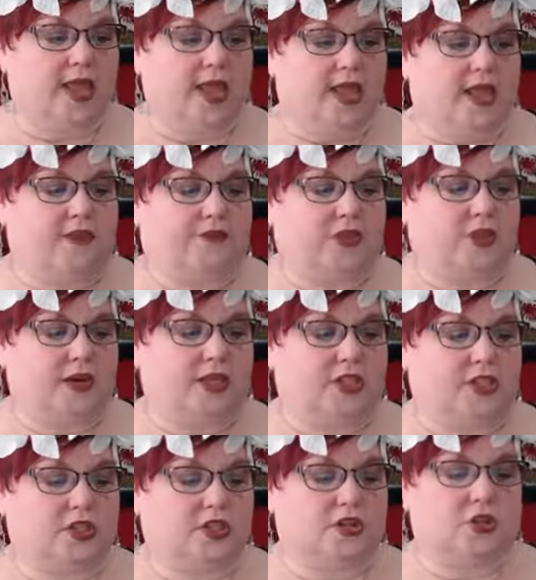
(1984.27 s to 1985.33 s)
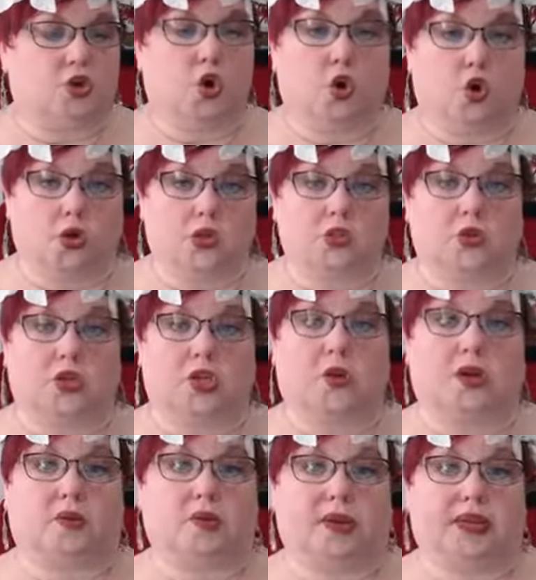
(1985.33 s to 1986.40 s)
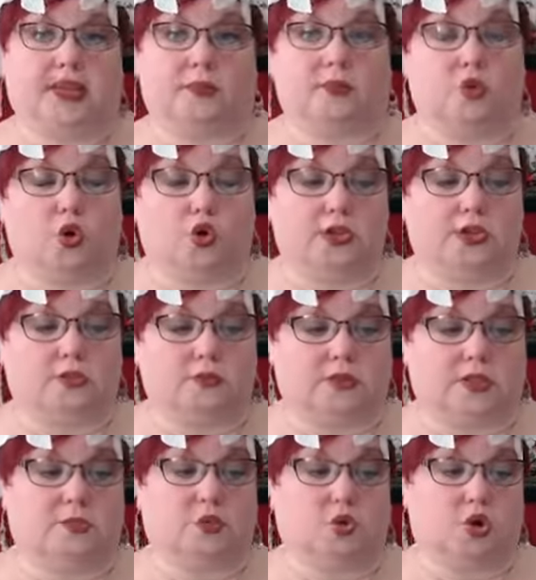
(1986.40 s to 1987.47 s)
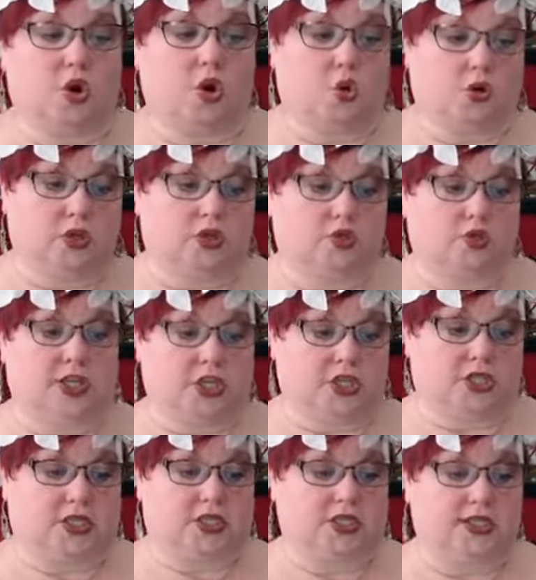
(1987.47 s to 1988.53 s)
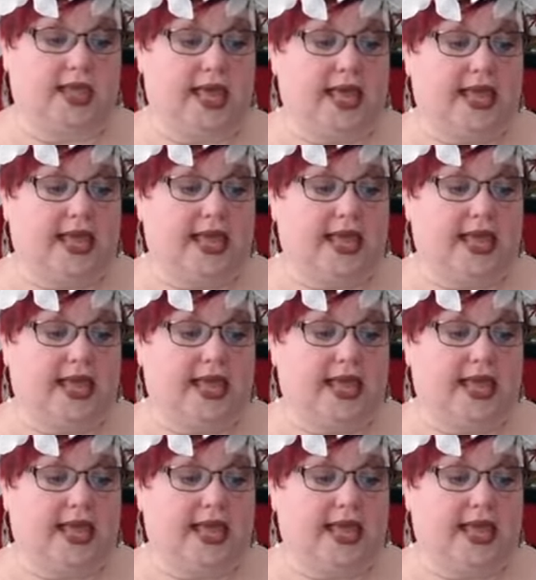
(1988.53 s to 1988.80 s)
if you're into the Norse, or you want to bring in Norse some more Norse traditions,